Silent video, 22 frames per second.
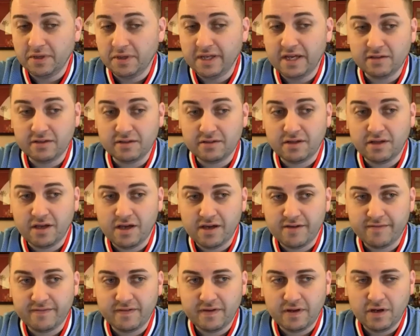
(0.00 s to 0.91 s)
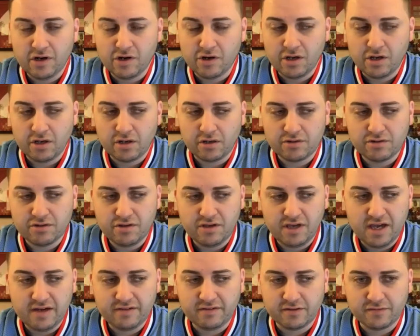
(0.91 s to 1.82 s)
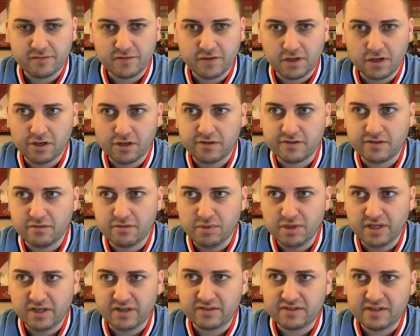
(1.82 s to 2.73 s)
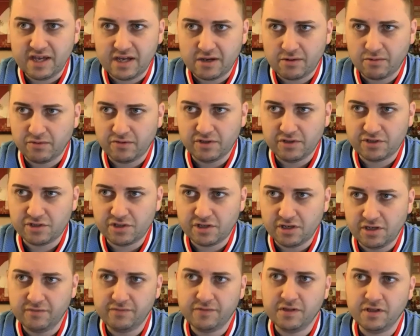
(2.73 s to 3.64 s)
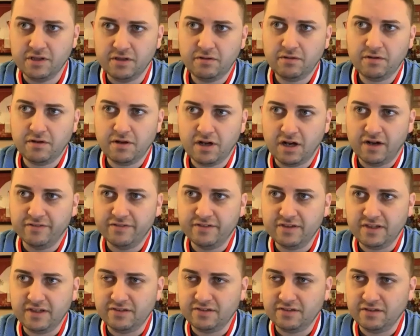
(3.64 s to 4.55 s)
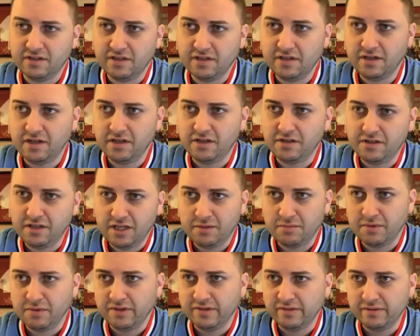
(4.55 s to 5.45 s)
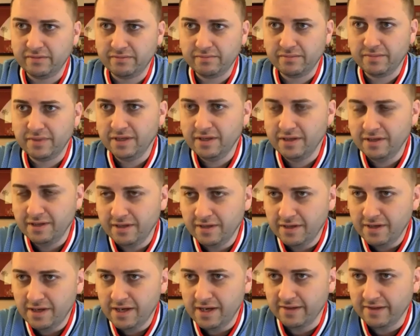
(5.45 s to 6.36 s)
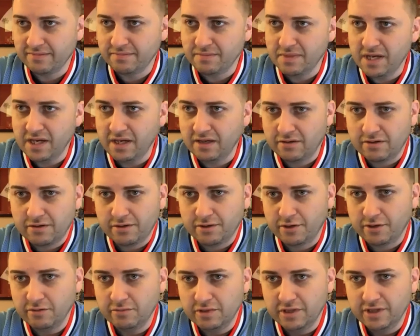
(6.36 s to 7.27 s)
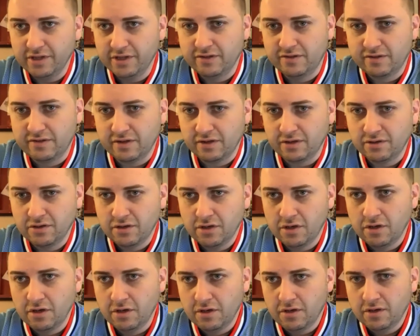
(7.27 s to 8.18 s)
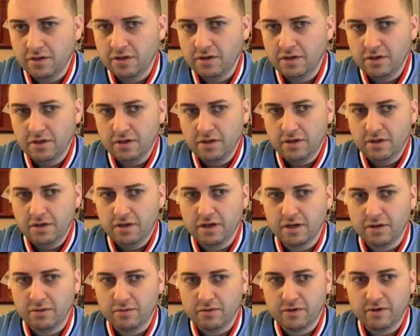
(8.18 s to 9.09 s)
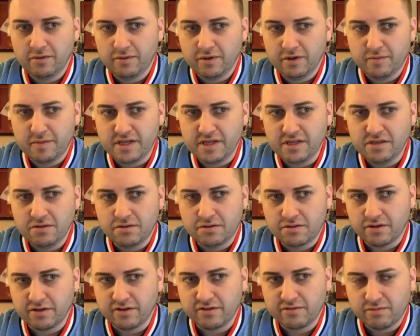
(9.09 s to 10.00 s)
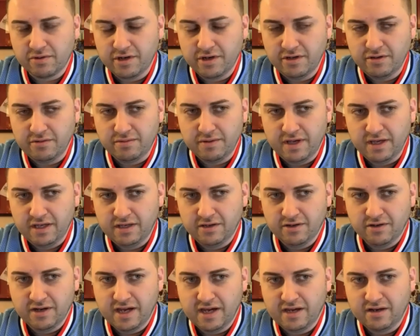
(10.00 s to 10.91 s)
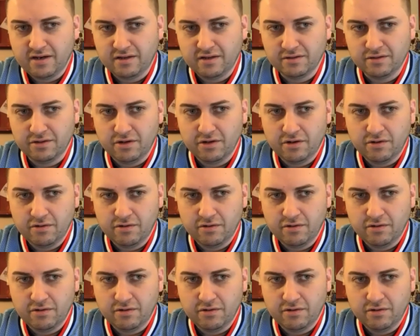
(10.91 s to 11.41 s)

now that they have Arenado too, you have to figure it's the biggest acquisition of the offseason that any team has made, arguably. So what about you, Chris? Where do you hang your hat on the